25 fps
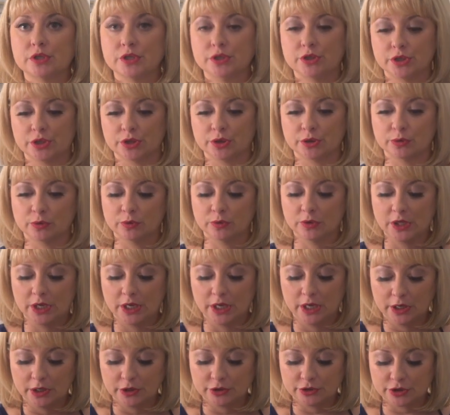to do.
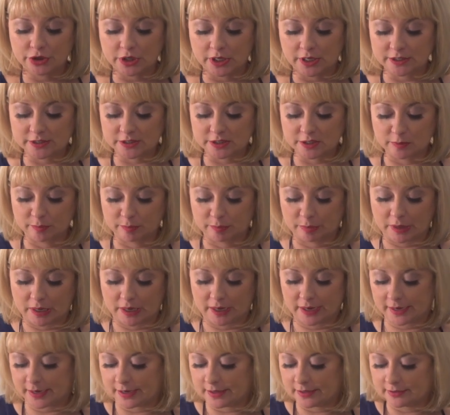Just
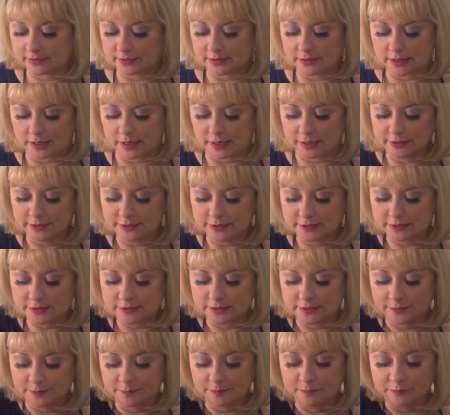buy the
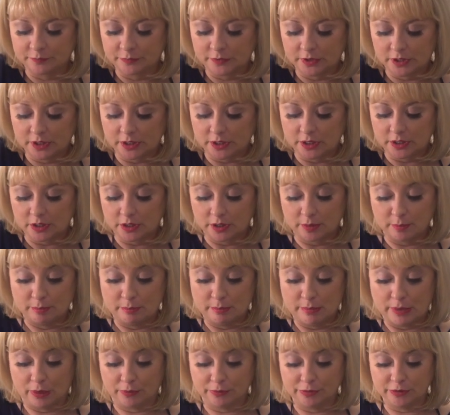nuts,
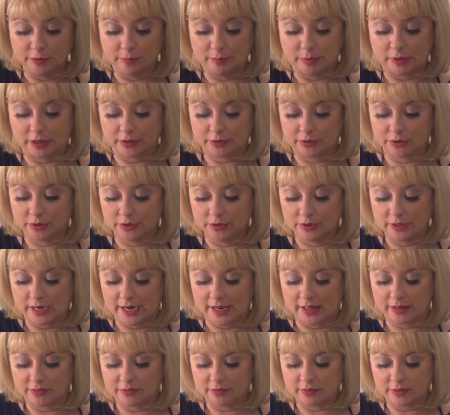melt the butter,
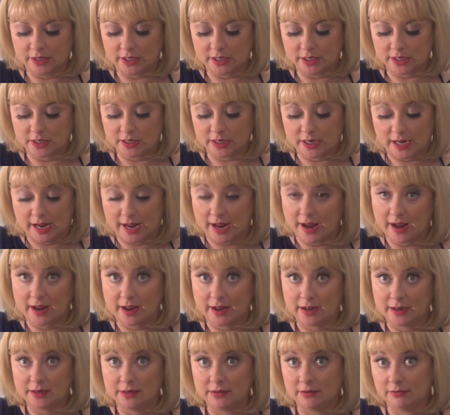and then
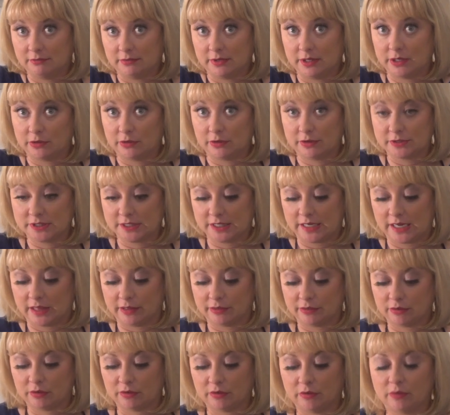add it all
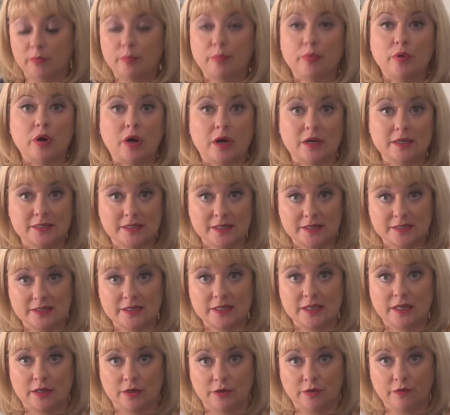together,
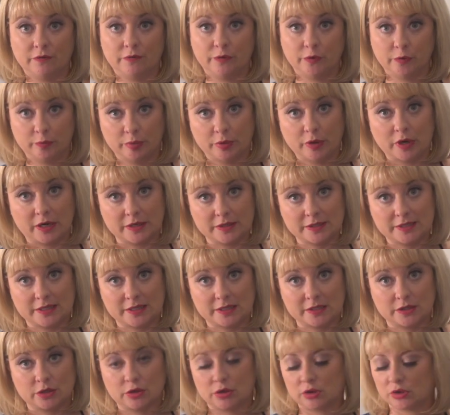process it in your food
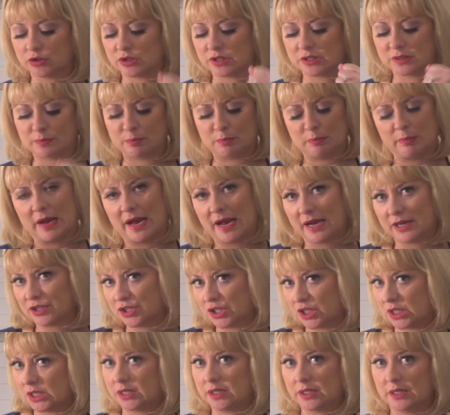processor, or just
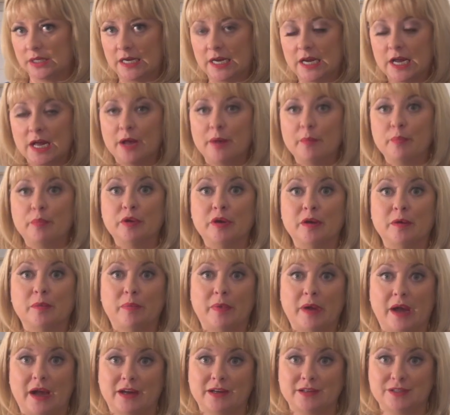mash it. Put
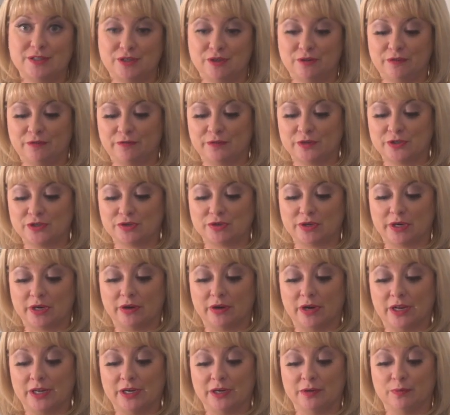it back into your
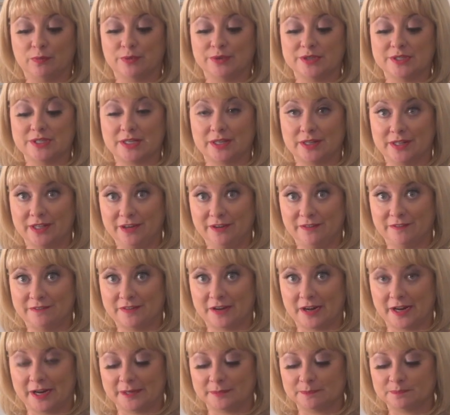refrigerator and it will
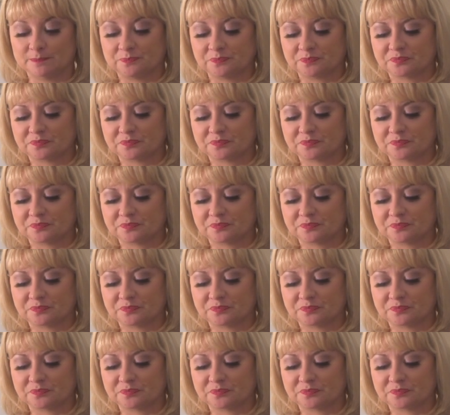solidify.